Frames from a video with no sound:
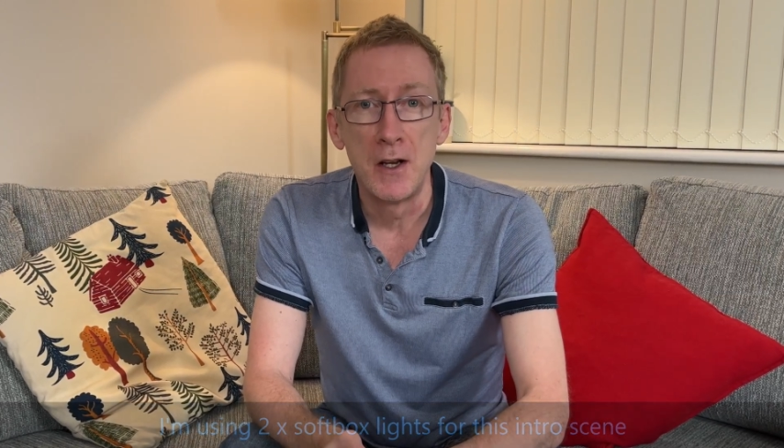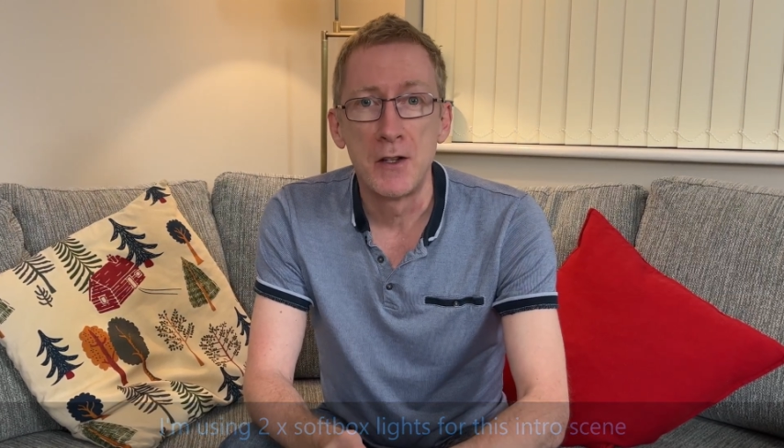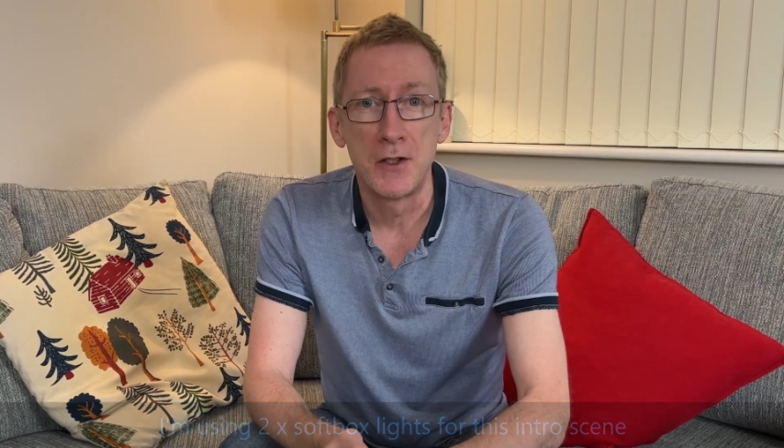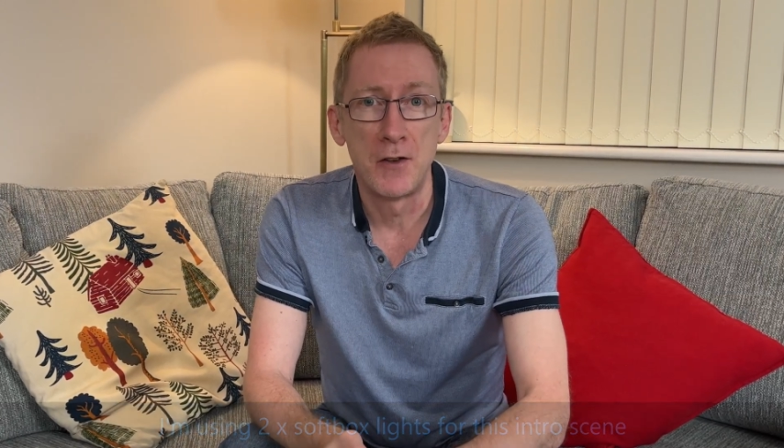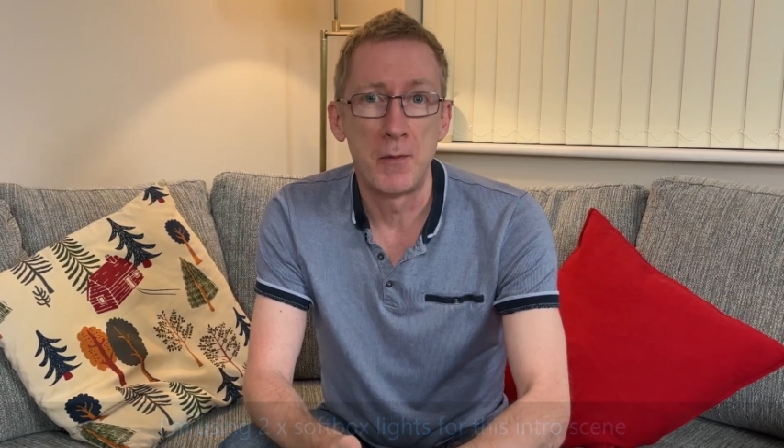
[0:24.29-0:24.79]

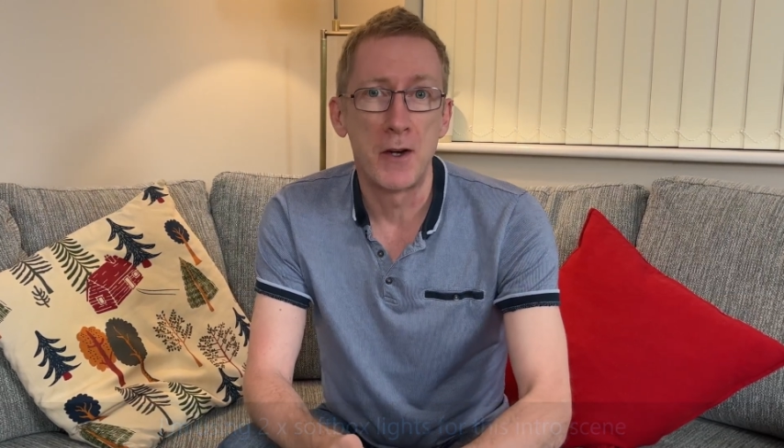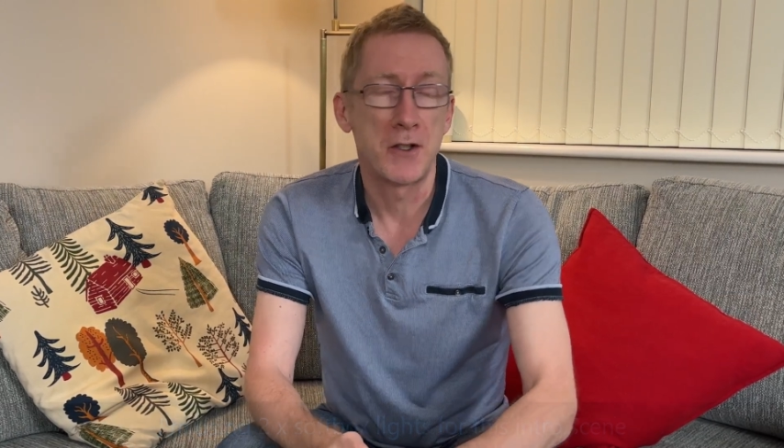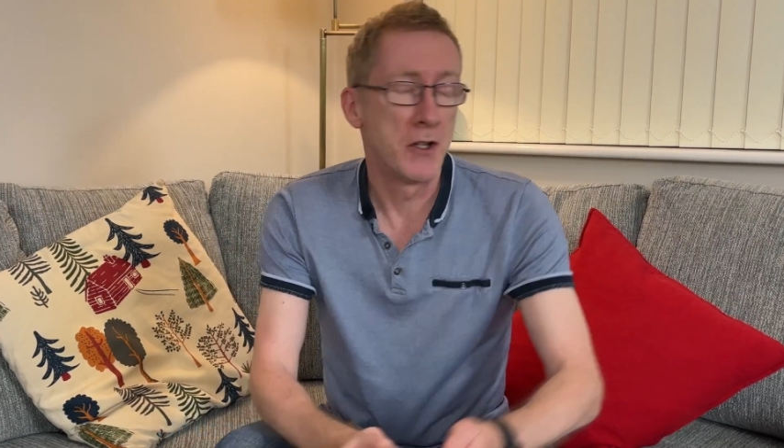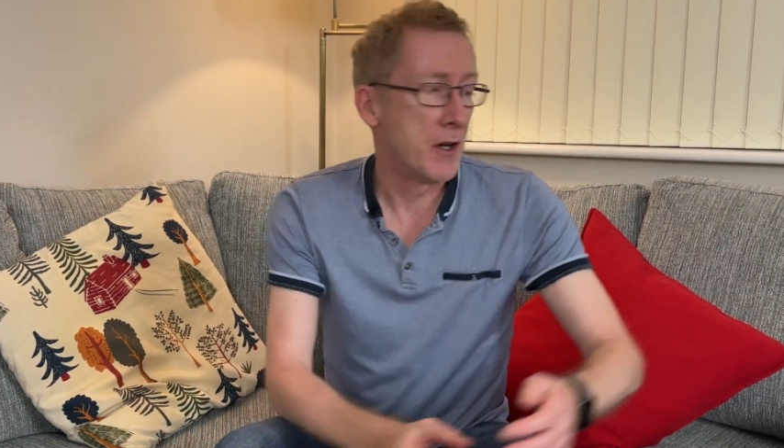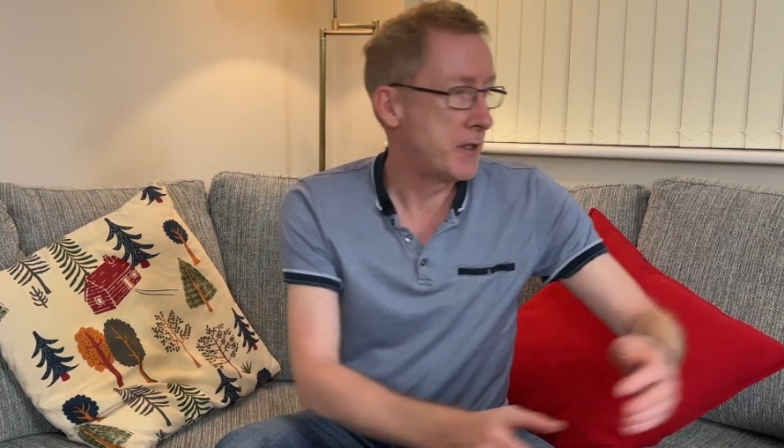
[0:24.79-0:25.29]

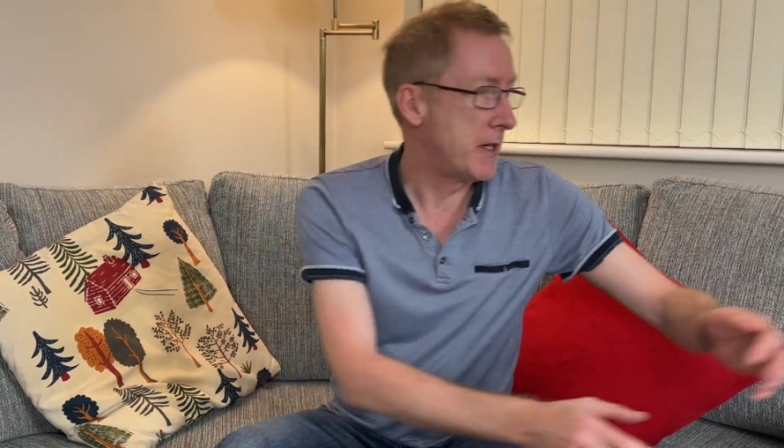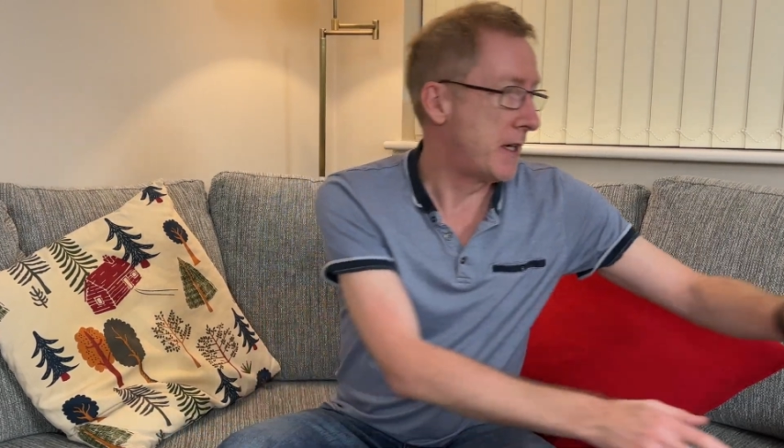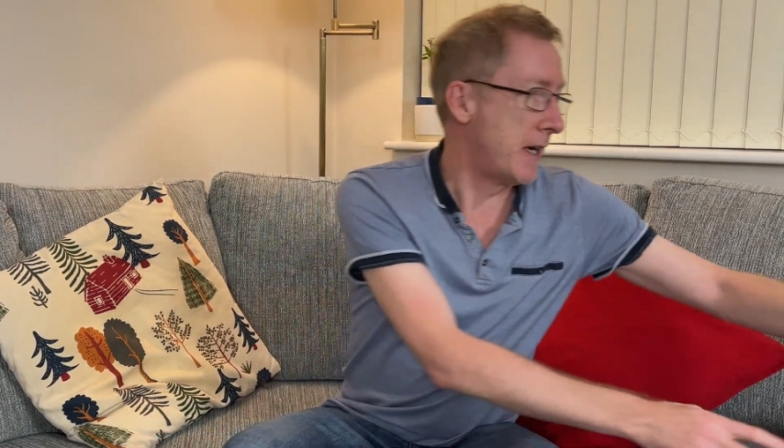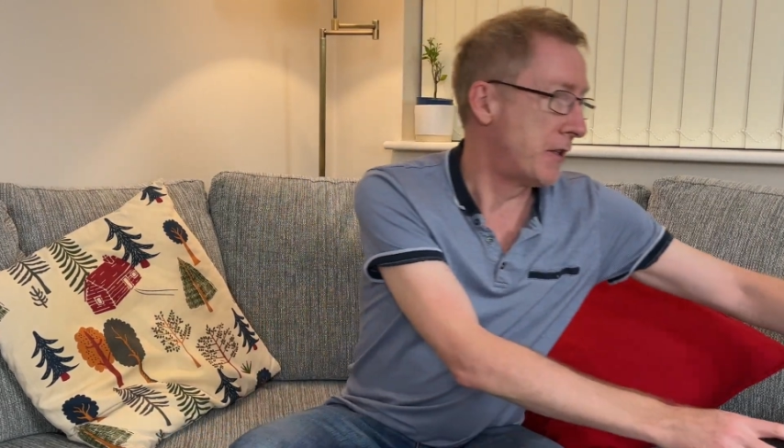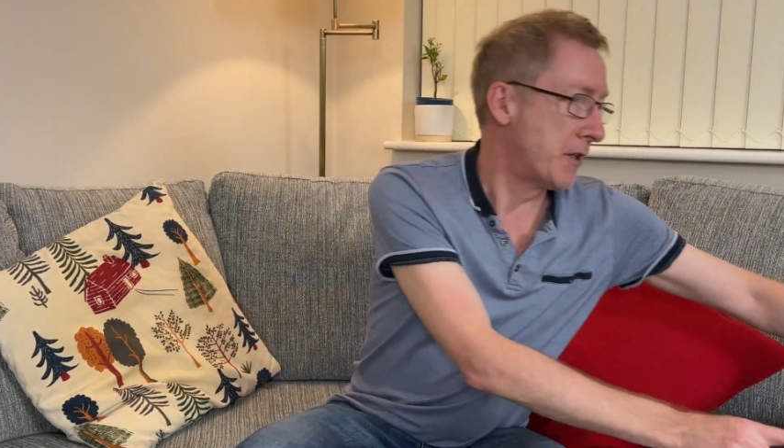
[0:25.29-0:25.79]
softbox lighting
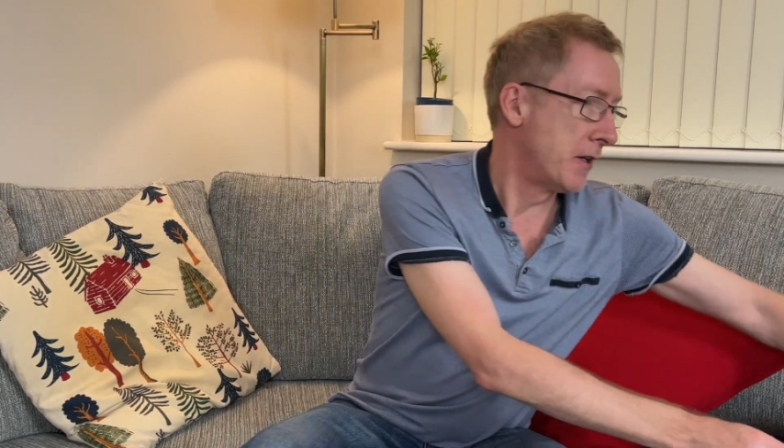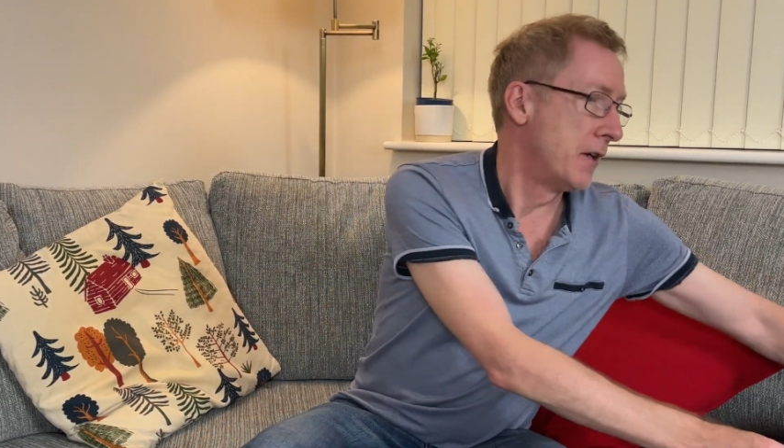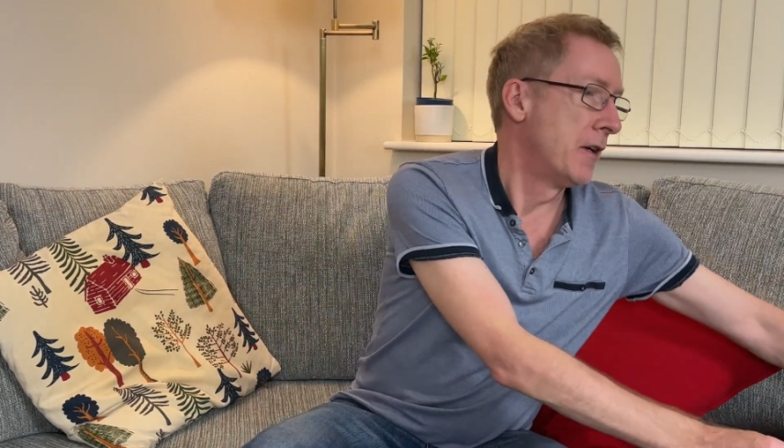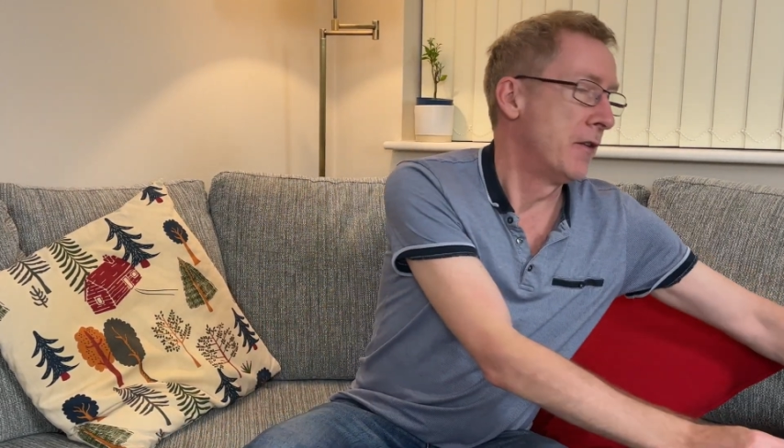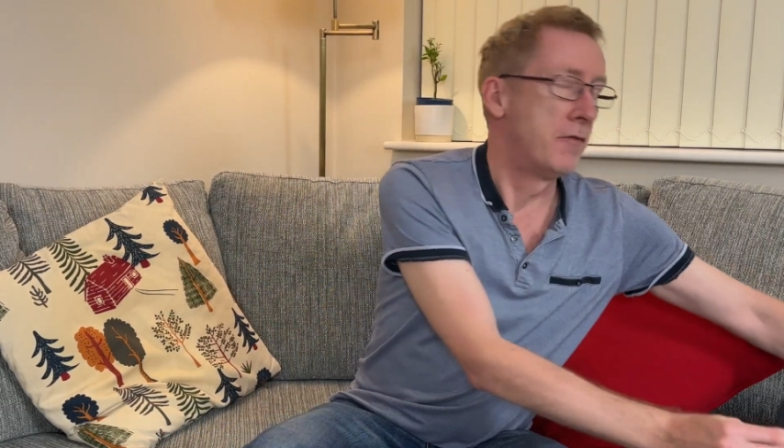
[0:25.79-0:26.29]
kit
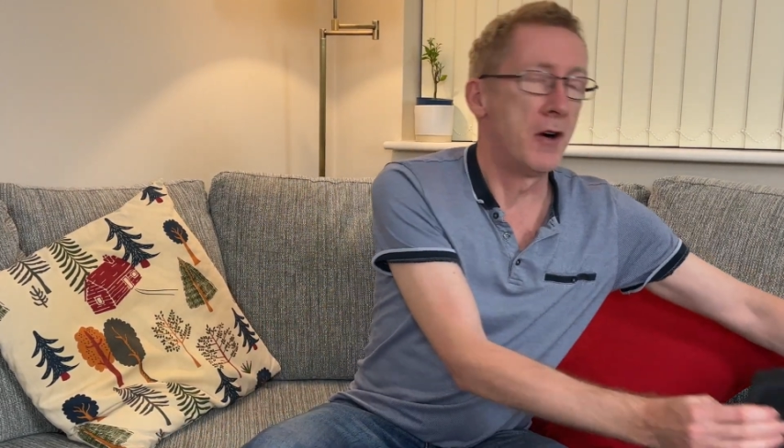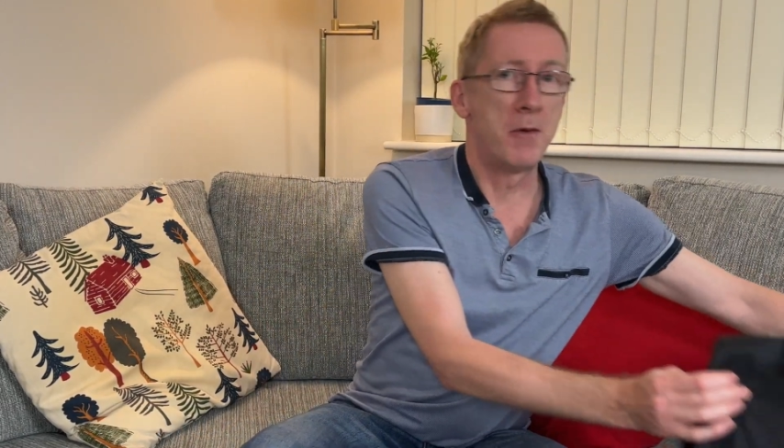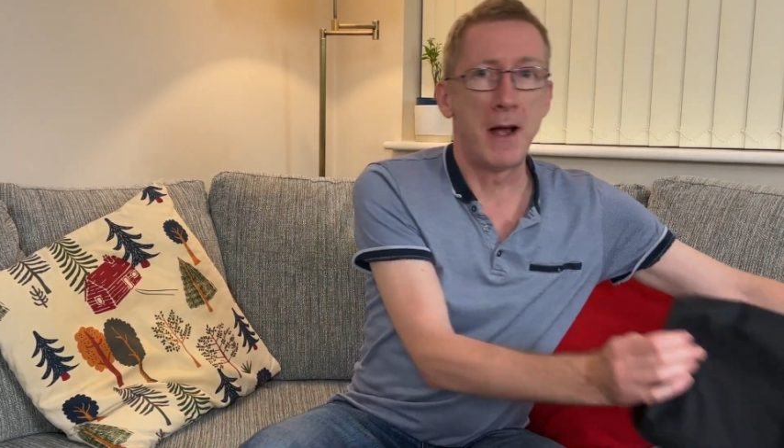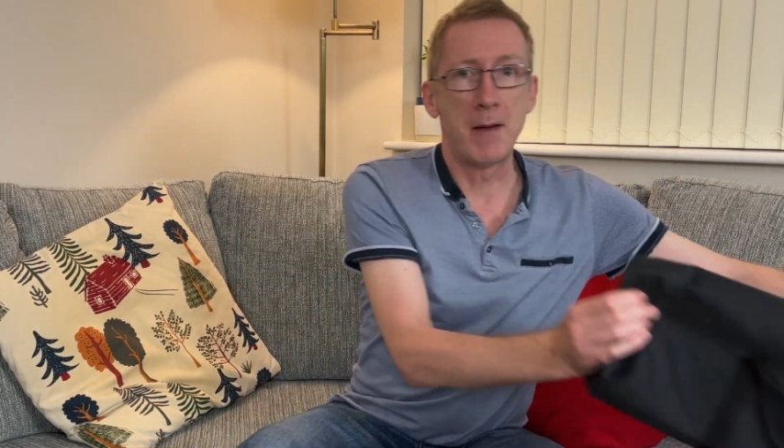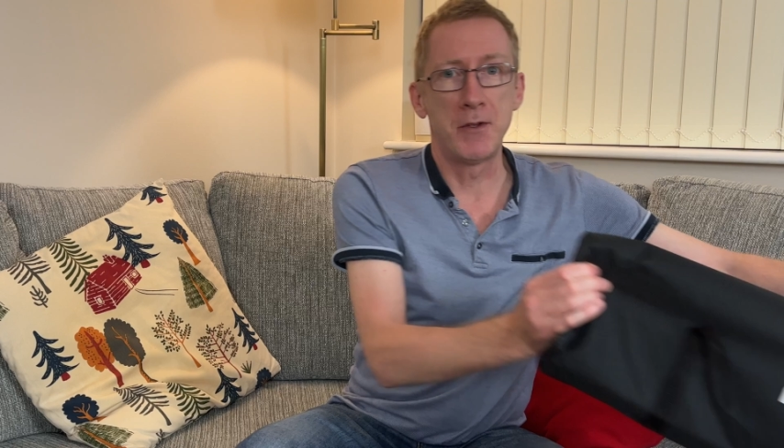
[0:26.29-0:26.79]

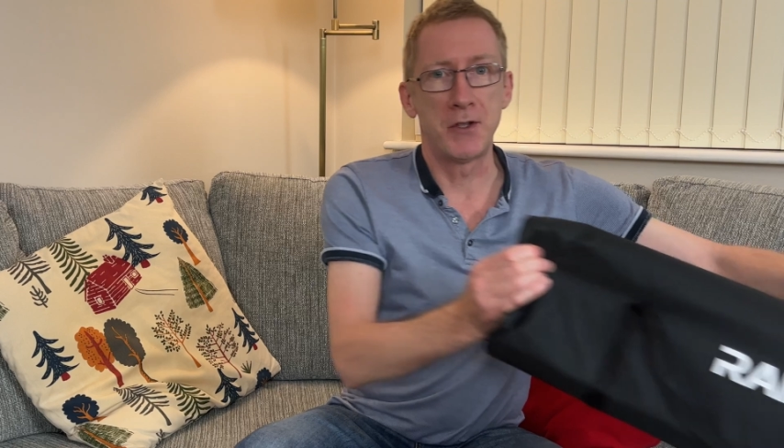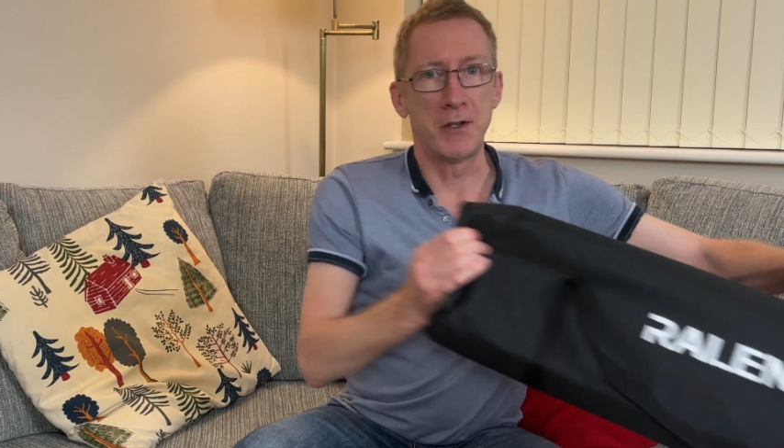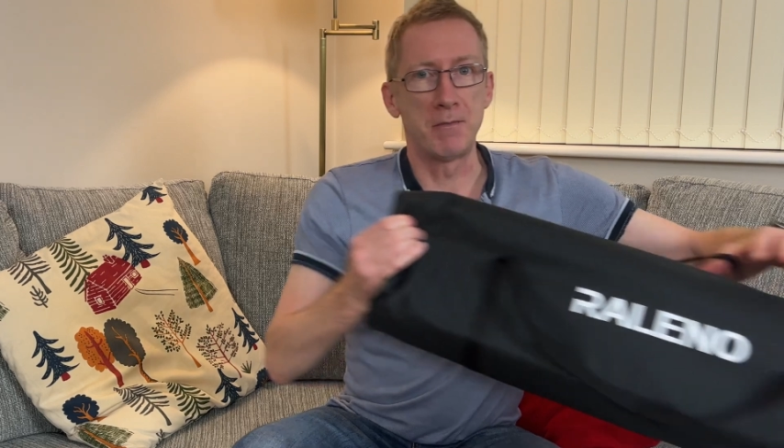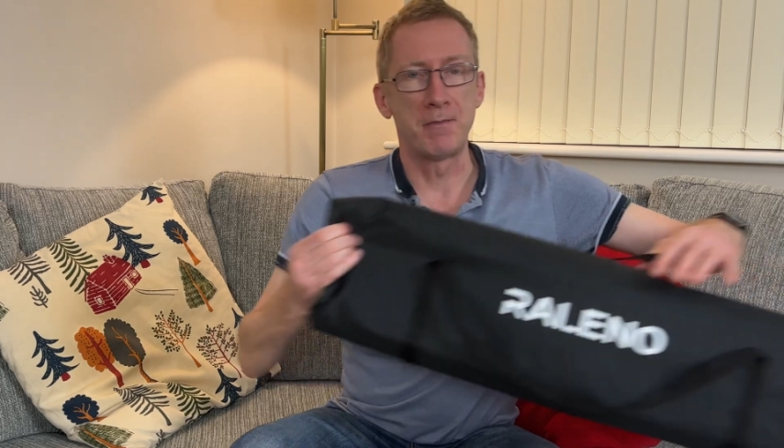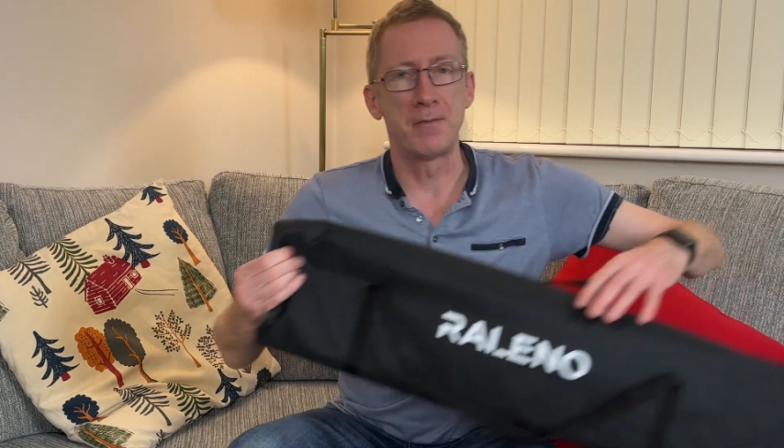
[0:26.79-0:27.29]
from Amazon.